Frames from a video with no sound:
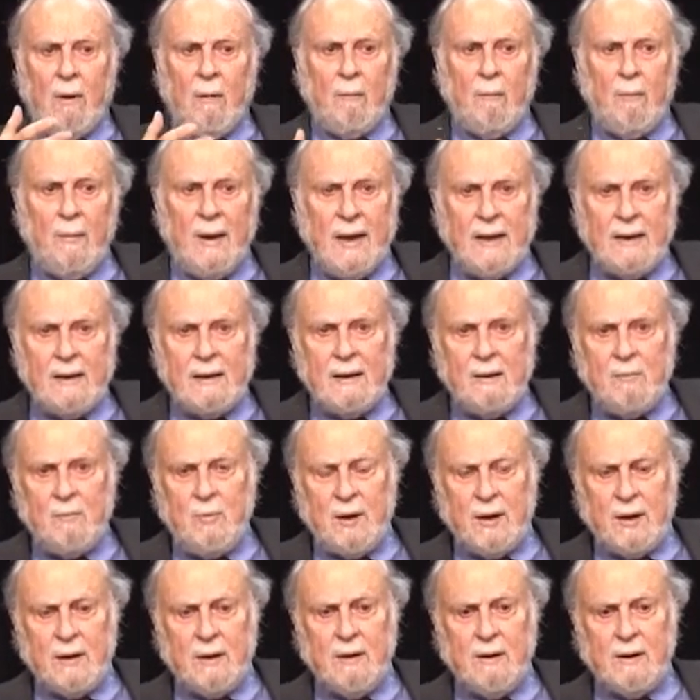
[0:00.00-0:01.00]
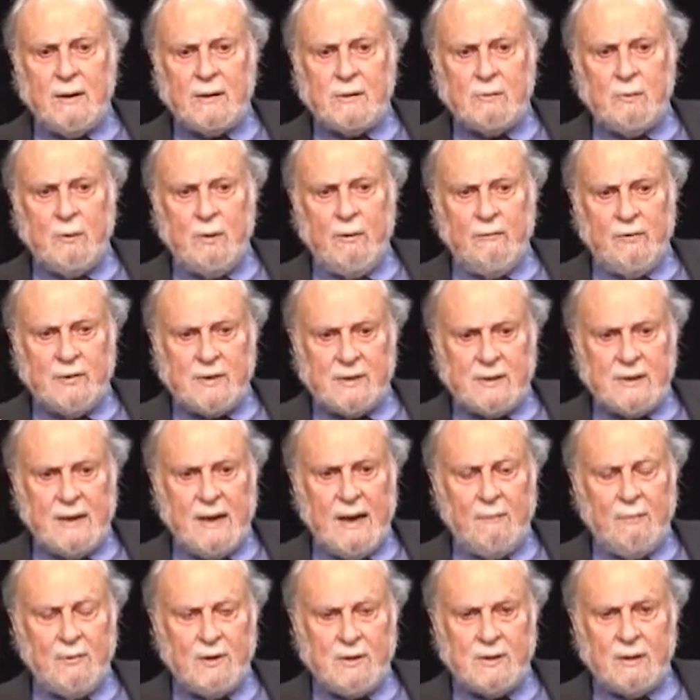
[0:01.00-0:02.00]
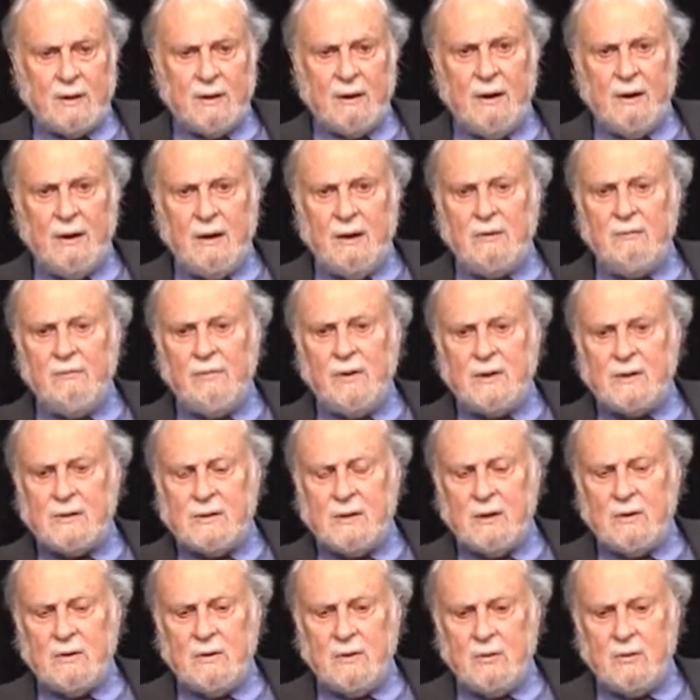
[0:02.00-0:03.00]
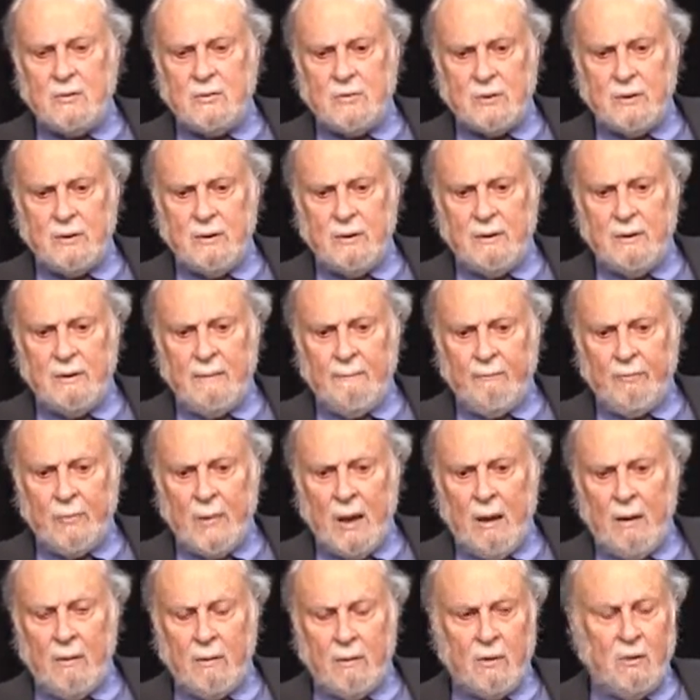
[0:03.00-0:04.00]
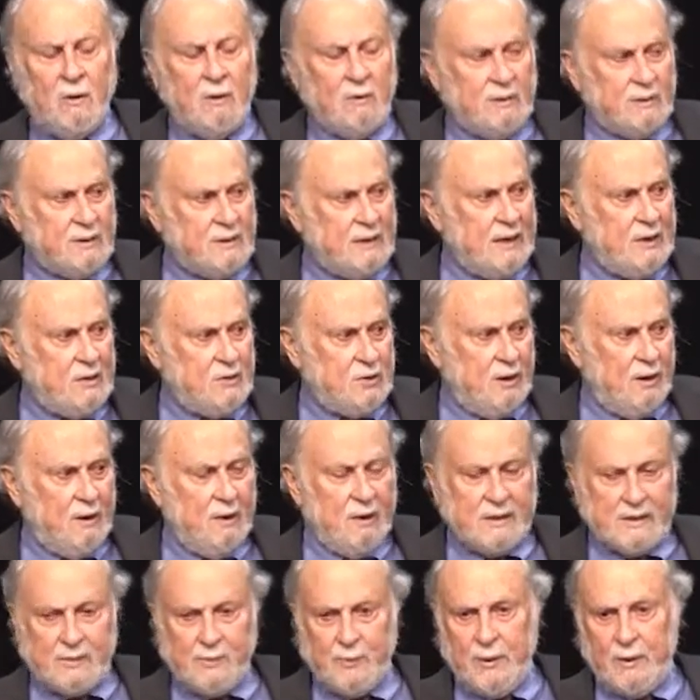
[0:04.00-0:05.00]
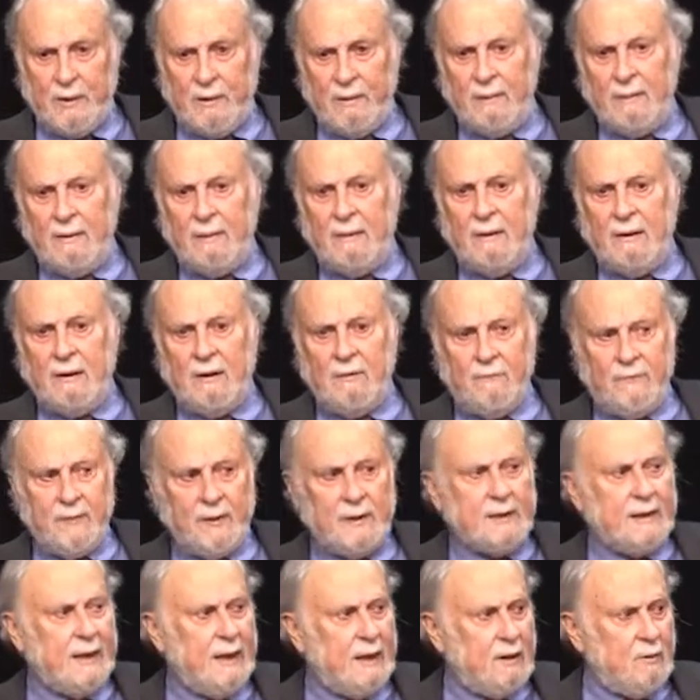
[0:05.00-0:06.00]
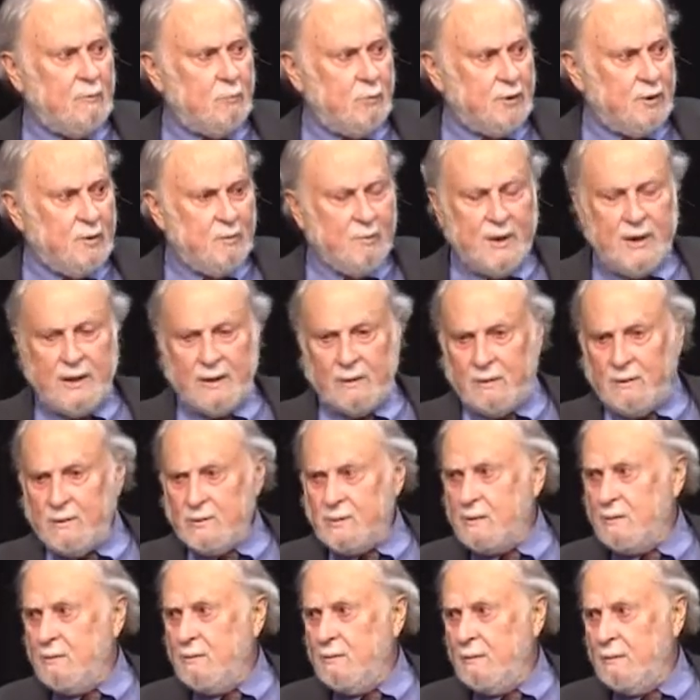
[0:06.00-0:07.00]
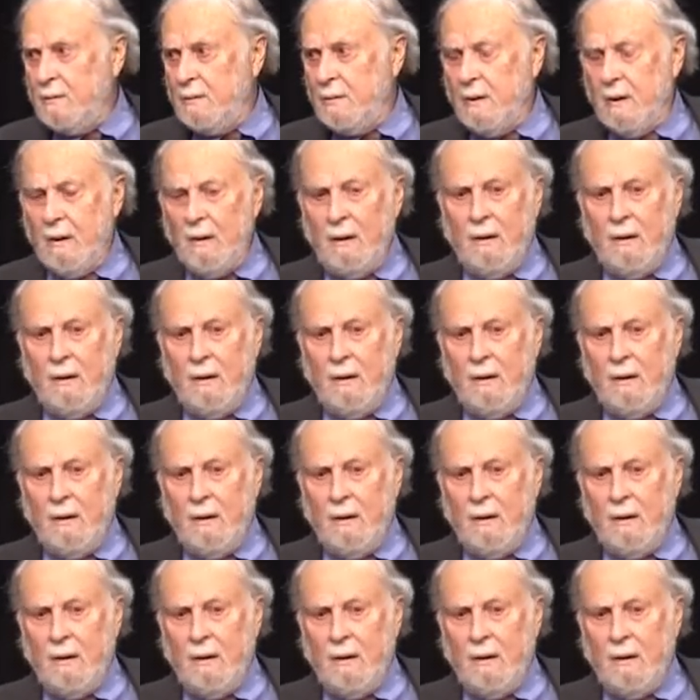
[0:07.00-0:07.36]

mainly because we've established a kind of institution called a teaching hospital, affiliated with a medical school,